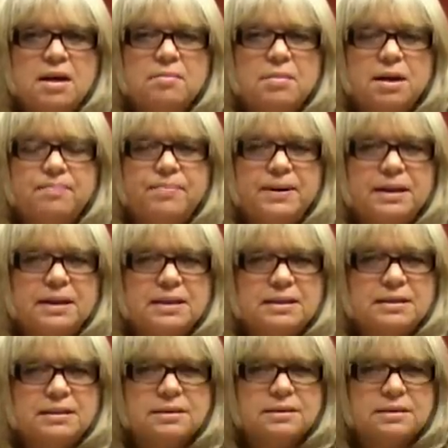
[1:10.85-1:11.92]

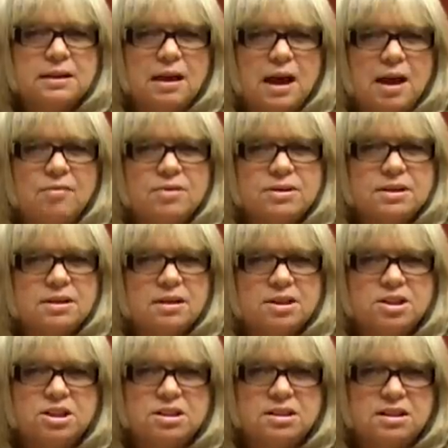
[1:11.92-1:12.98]
was in
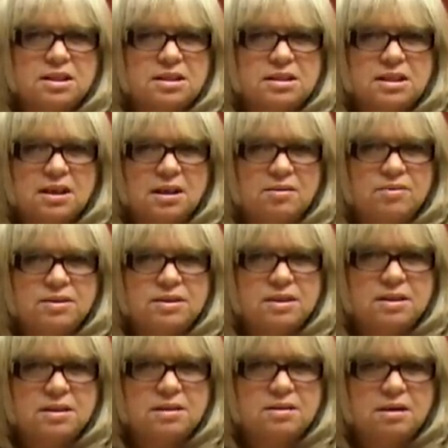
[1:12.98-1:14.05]
logistics, and I was
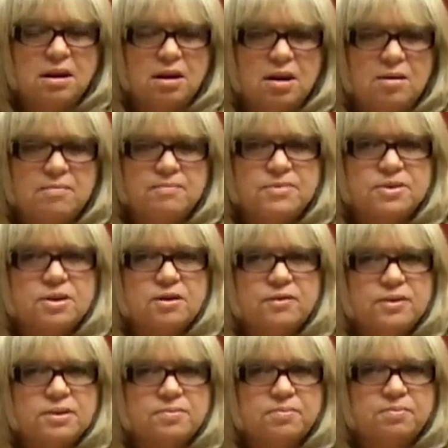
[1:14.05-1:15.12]
in
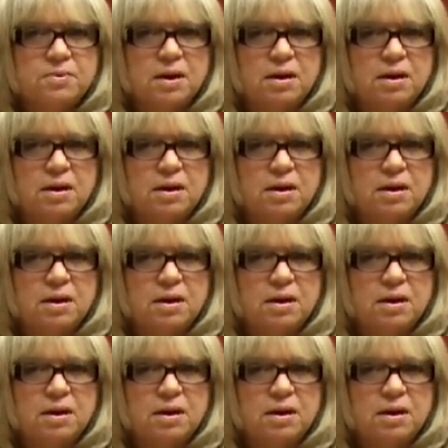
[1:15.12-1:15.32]
service.